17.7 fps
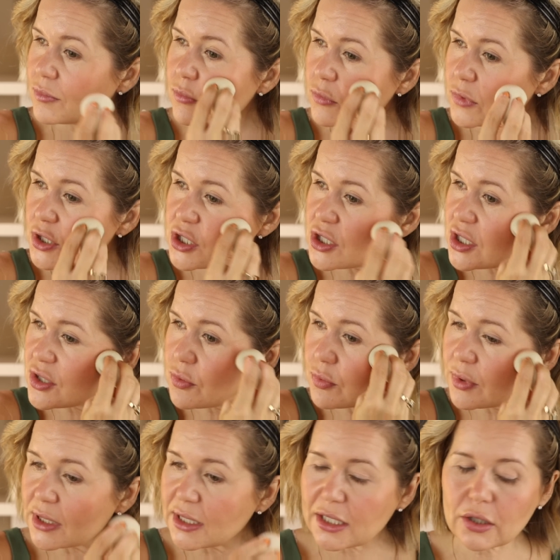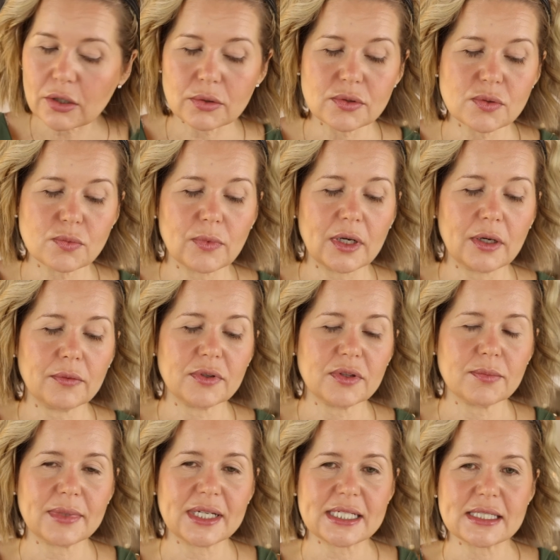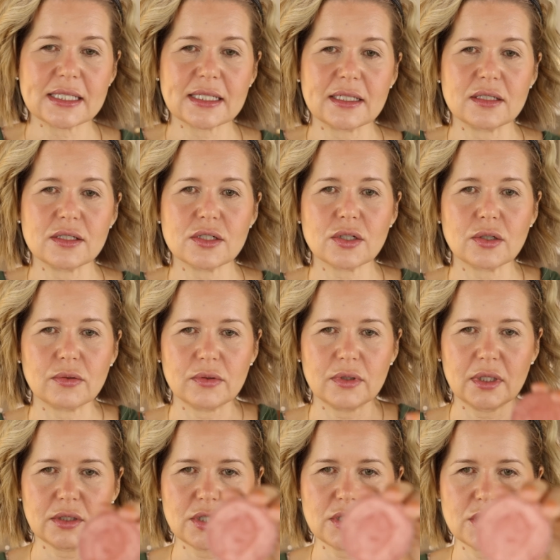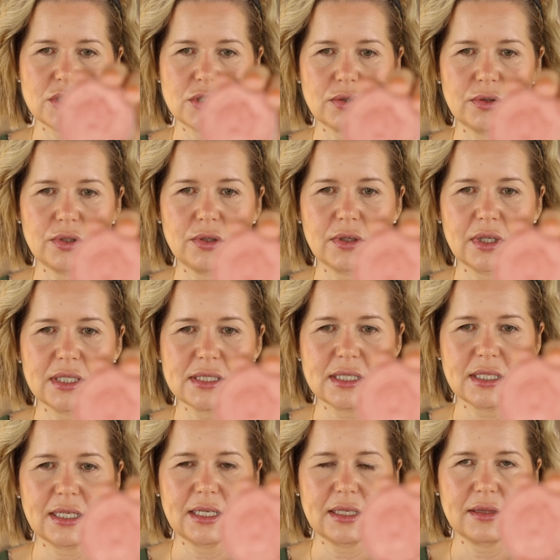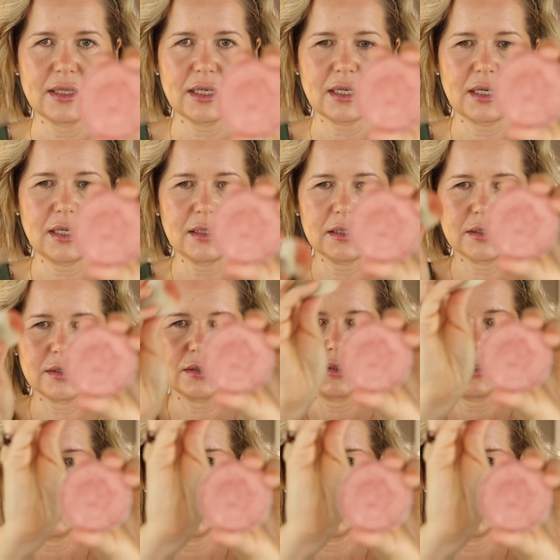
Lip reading: which just really goes well with my skin tone. I'll just show you guys again the color.